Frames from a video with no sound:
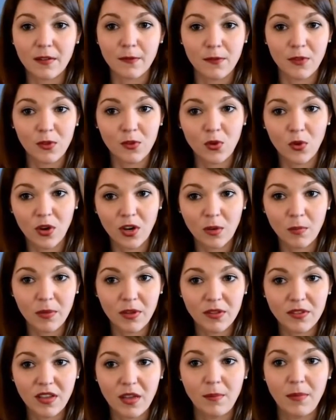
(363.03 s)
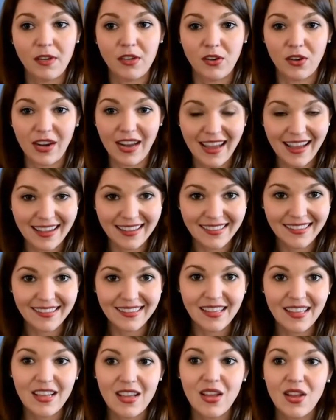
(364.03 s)
of the torque buildup in your hands,
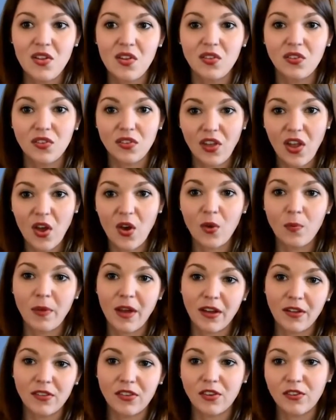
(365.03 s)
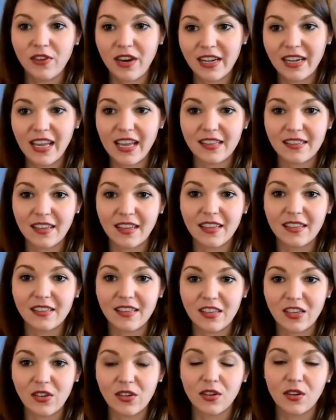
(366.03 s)
so balance your right hand and
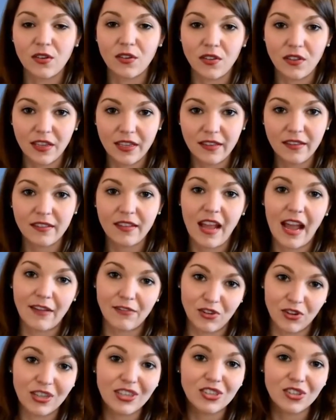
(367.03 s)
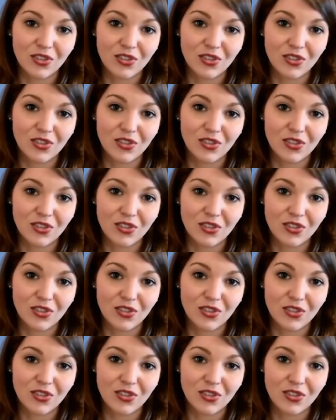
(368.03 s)
continue to release after each